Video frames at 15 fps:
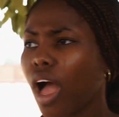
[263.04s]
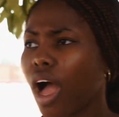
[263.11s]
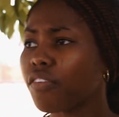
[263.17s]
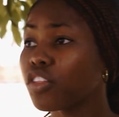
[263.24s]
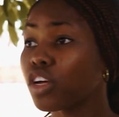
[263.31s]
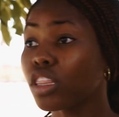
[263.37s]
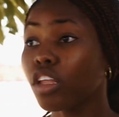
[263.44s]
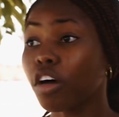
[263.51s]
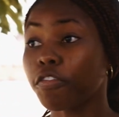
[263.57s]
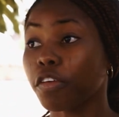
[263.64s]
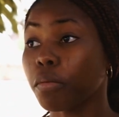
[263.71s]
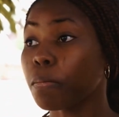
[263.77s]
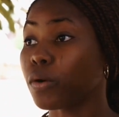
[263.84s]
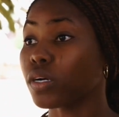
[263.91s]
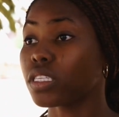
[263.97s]
I've done
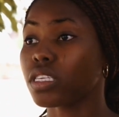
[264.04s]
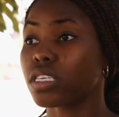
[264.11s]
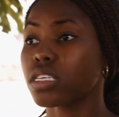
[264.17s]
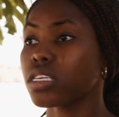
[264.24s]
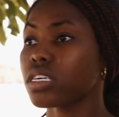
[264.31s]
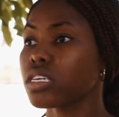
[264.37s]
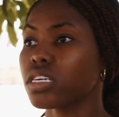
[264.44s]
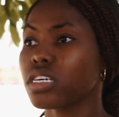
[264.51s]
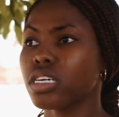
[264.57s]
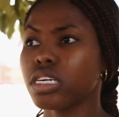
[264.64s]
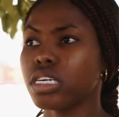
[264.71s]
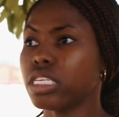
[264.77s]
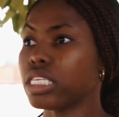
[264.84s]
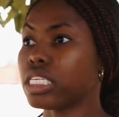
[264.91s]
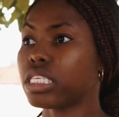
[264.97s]
nothing but
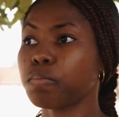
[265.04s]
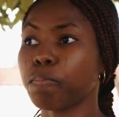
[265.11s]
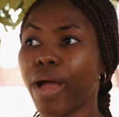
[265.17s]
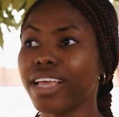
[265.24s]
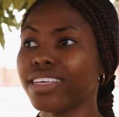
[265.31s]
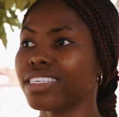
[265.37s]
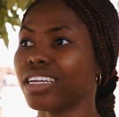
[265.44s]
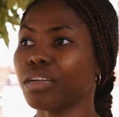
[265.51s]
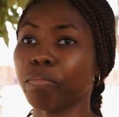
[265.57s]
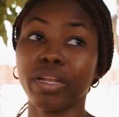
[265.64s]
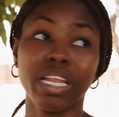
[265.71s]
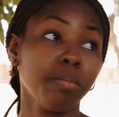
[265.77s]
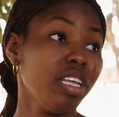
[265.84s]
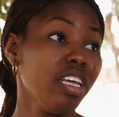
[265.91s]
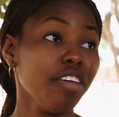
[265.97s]
despise and
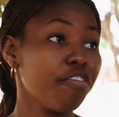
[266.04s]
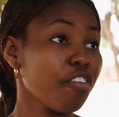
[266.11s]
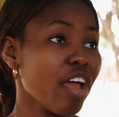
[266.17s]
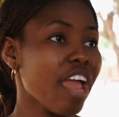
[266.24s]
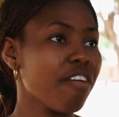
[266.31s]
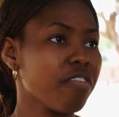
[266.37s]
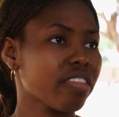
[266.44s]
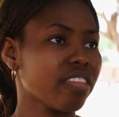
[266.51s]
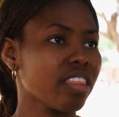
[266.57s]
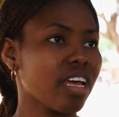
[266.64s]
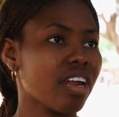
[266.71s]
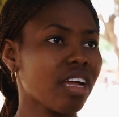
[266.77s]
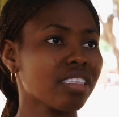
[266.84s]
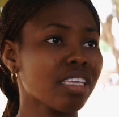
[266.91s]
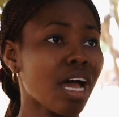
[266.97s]
blame him for everything
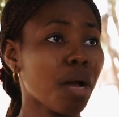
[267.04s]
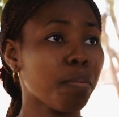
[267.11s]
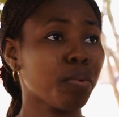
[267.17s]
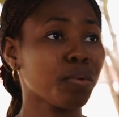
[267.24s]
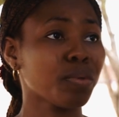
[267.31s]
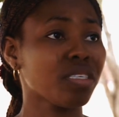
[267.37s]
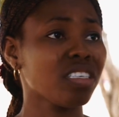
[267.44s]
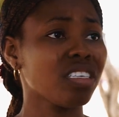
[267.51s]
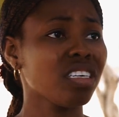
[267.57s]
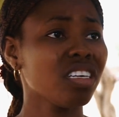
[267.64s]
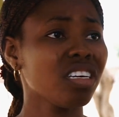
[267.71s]
that has happened.